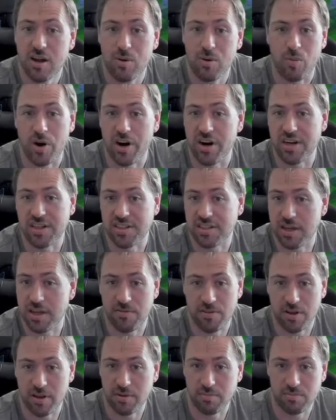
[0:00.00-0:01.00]
Whereas
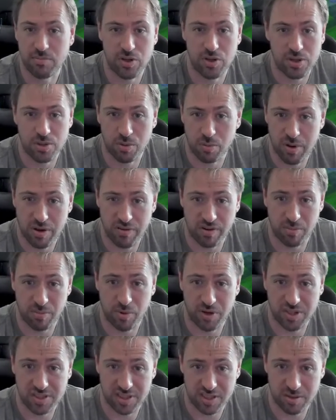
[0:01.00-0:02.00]
if your usual pivot
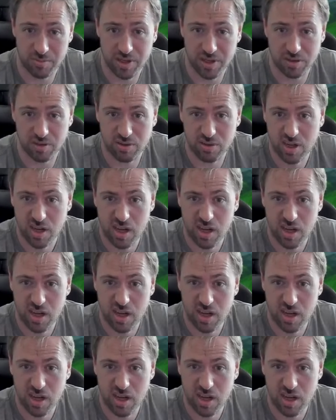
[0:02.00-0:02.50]
point's in the middle,